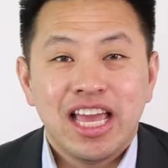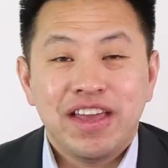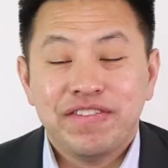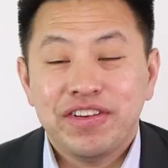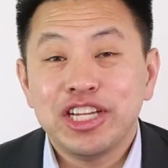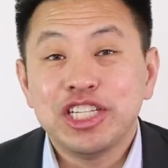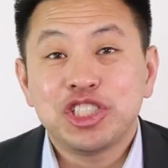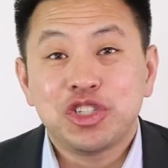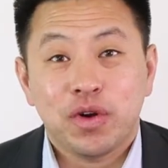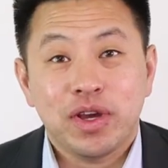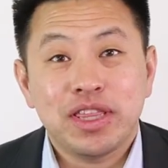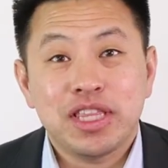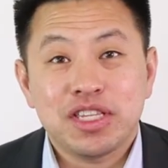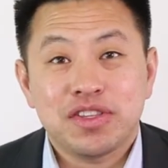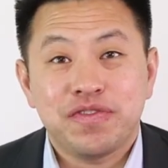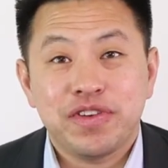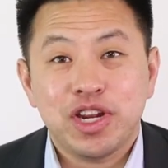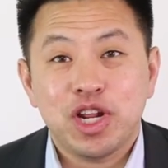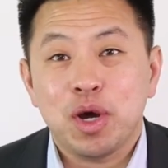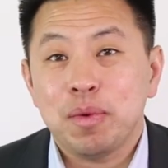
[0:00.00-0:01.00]
If you enjoyed
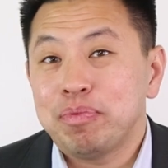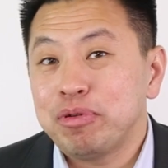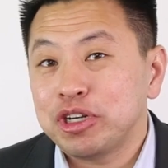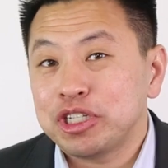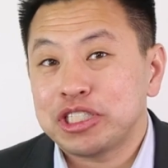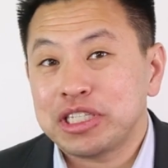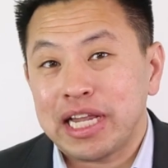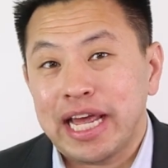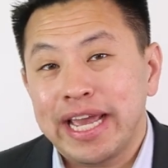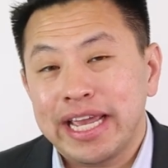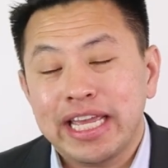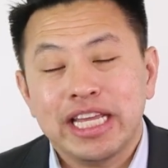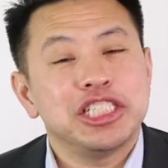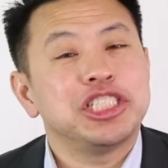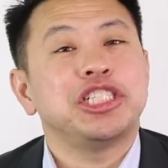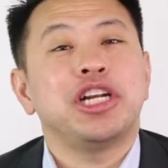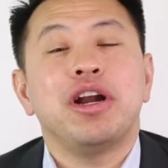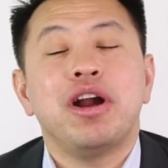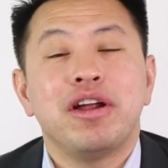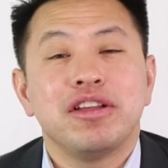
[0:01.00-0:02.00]
this video, push like and
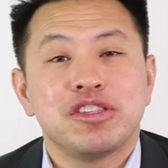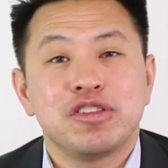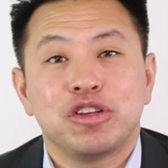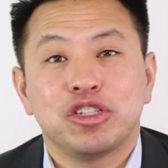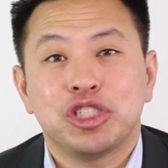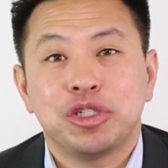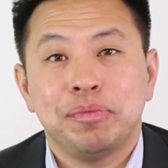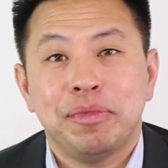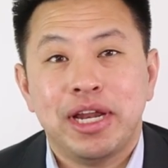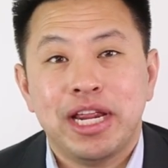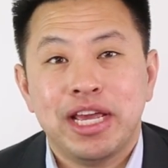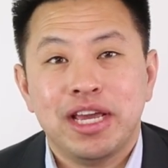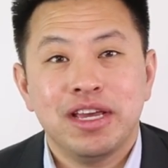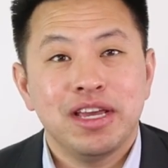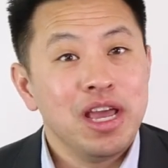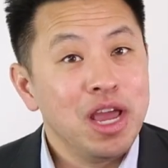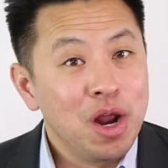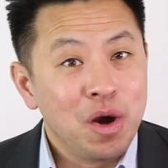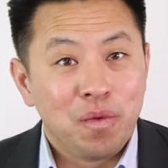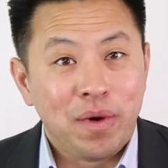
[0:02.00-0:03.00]
share on social
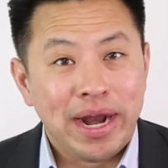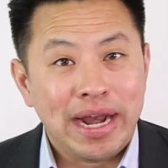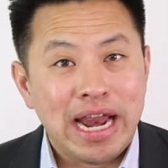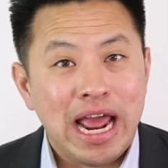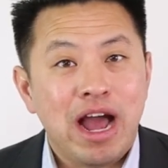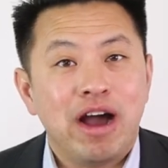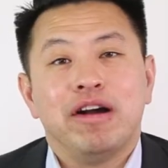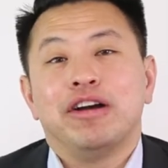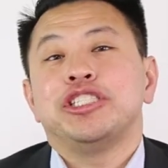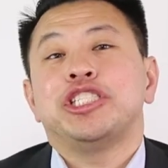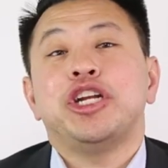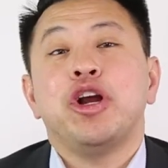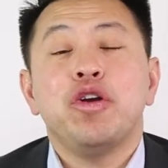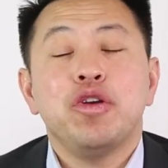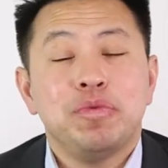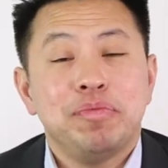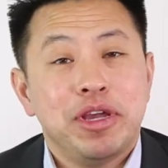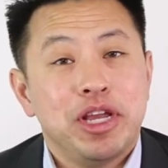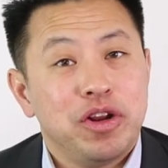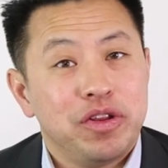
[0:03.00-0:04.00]
media right now. Share
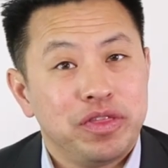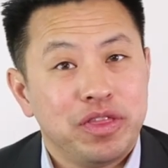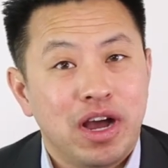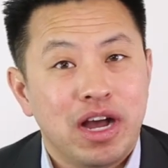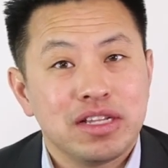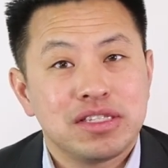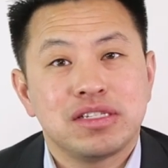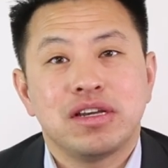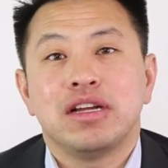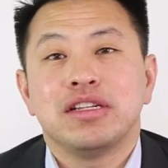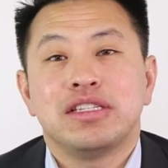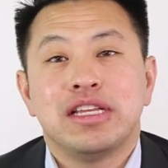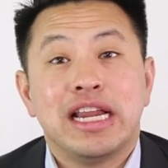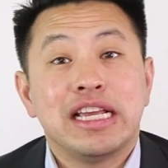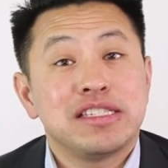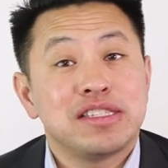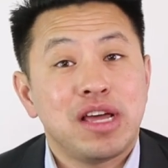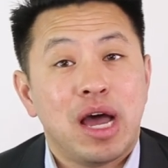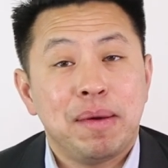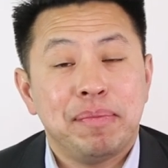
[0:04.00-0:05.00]
with me your thoughts on
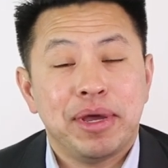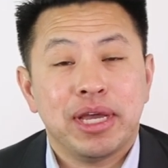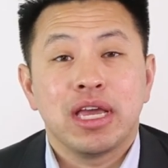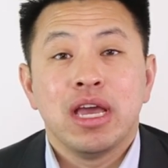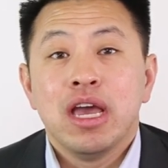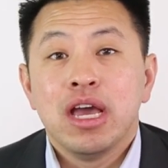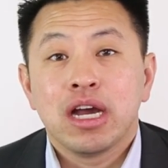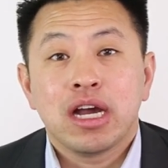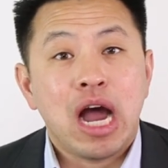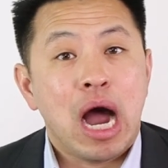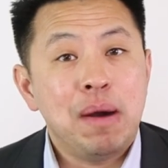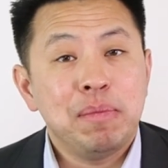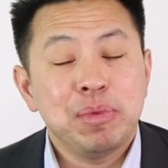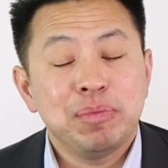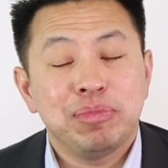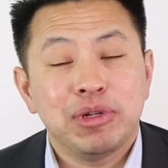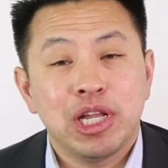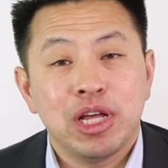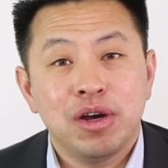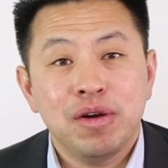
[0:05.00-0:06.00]
today's topic.
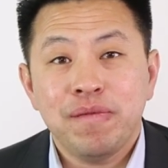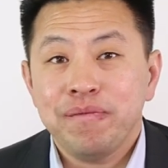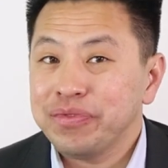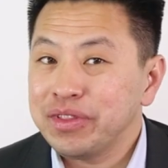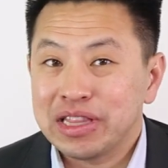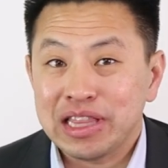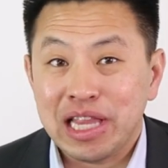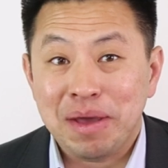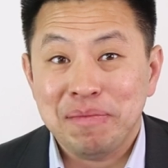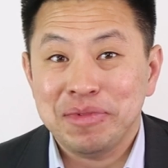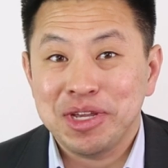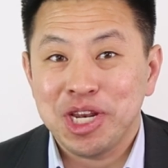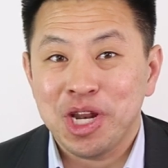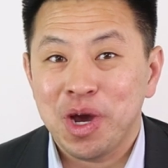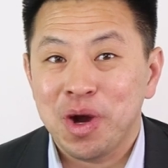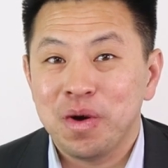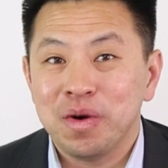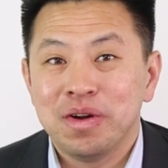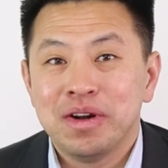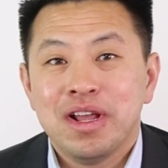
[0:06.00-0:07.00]
Comment below, let me
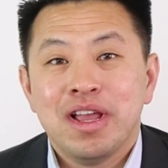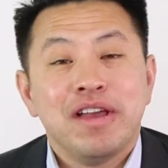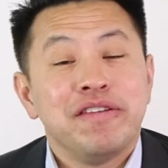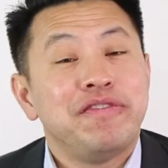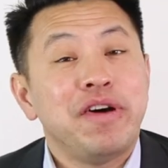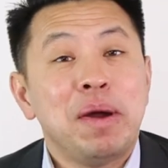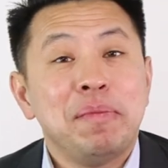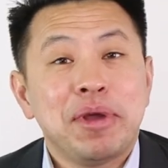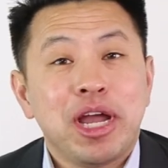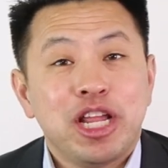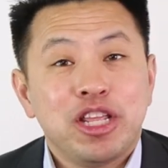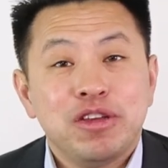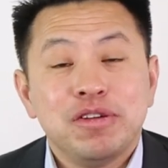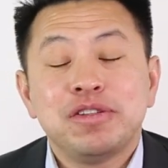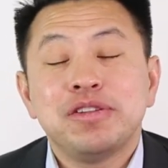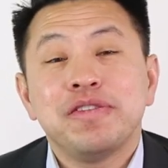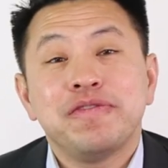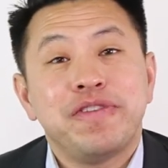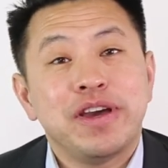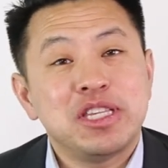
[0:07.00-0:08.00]
know. Find me on
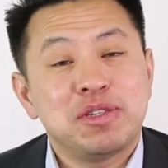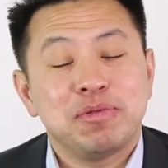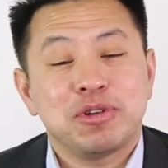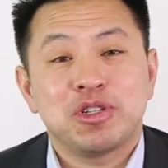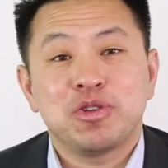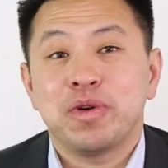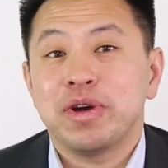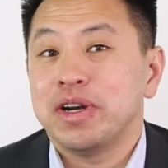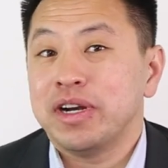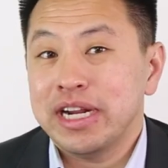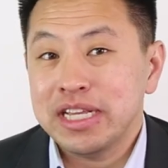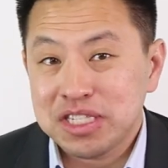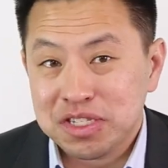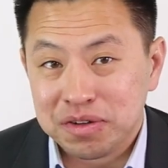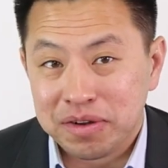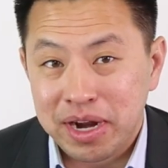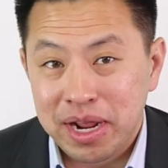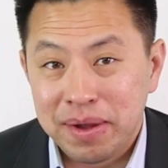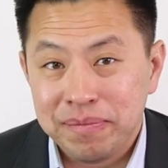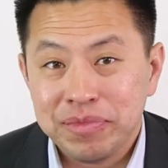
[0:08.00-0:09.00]
YouTube, Facebook, Twitter, and
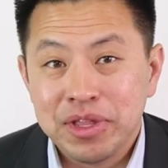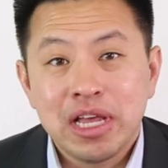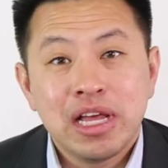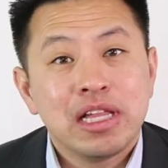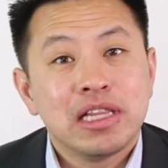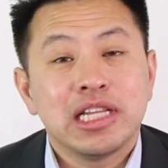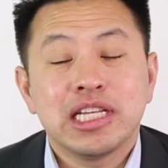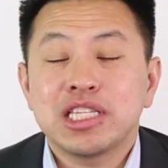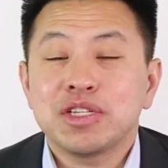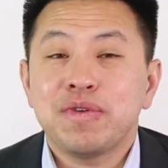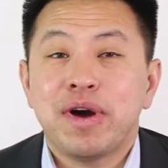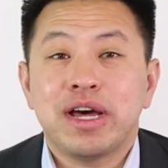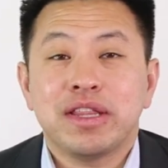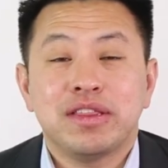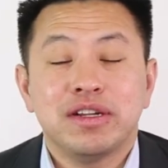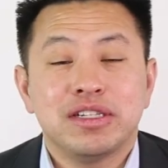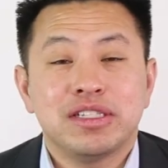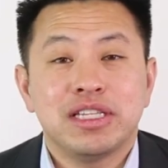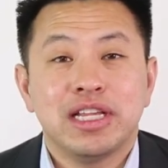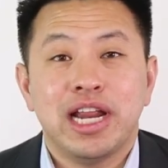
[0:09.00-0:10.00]
Instagram. Let's go
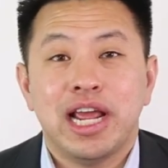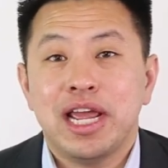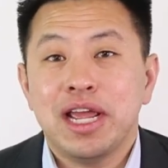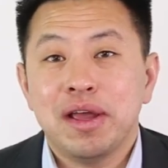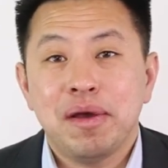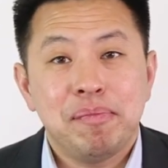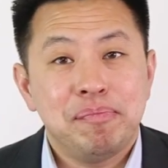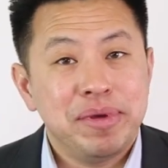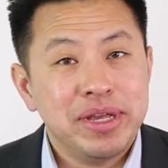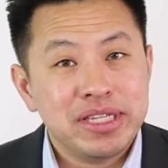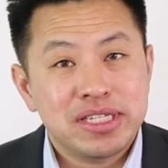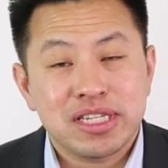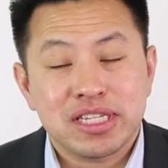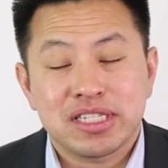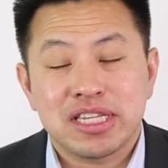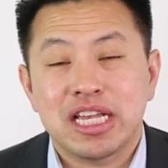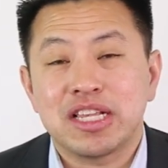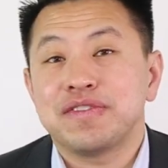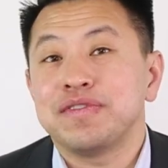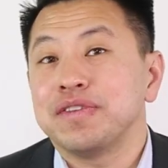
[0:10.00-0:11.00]
out there today, be
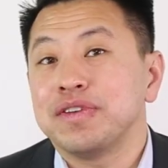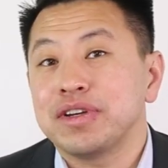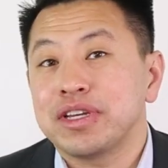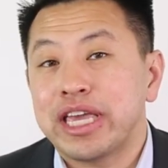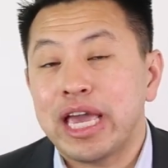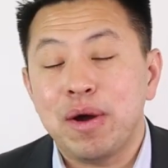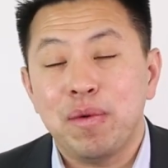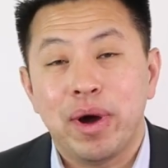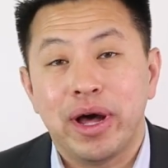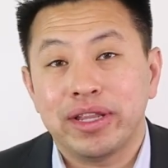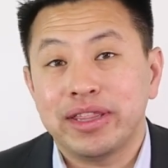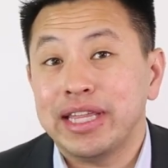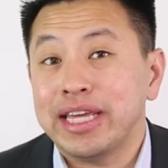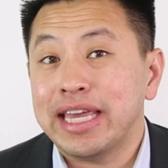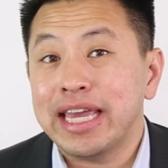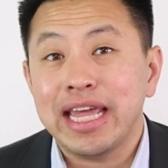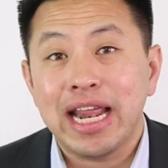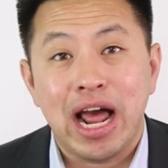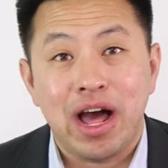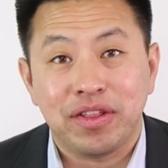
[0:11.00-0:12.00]
successful, get wealthy,
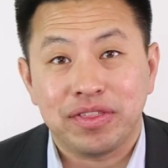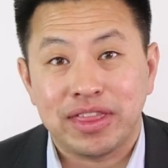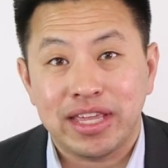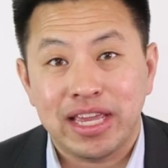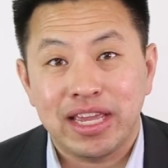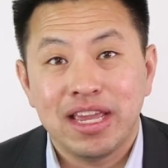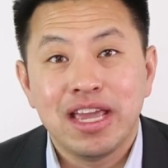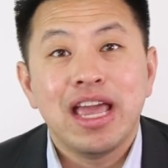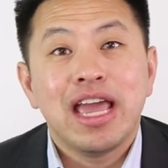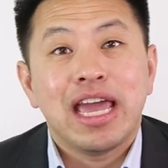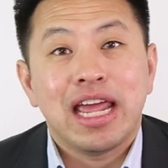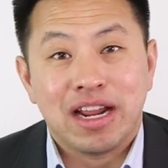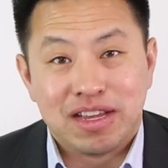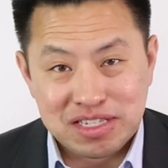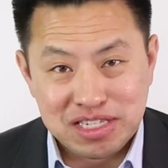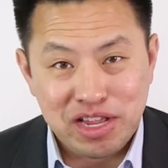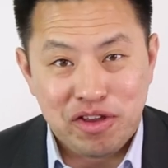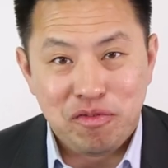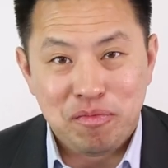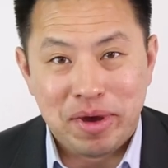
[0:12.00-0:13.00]
get healthy, and I'll
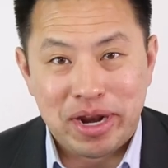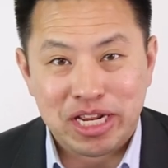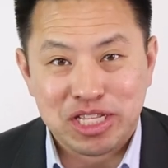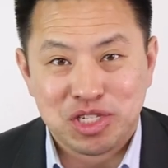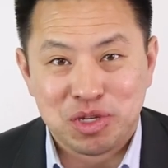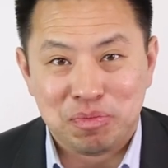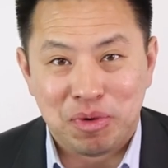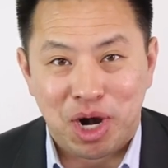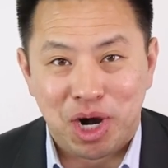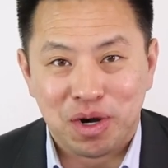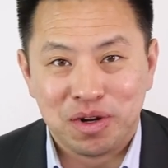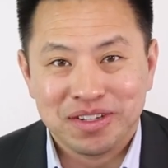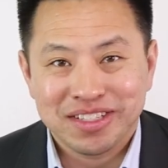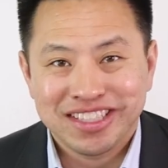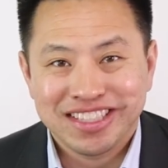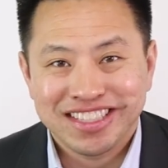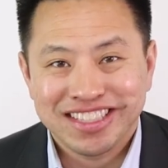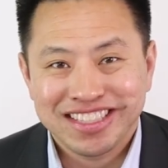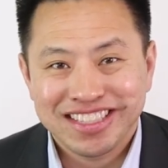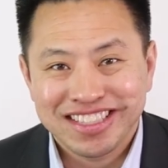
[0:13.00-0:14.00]
see everybody
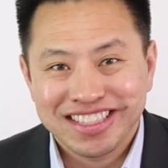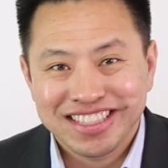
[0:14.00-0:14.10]
tomorrow.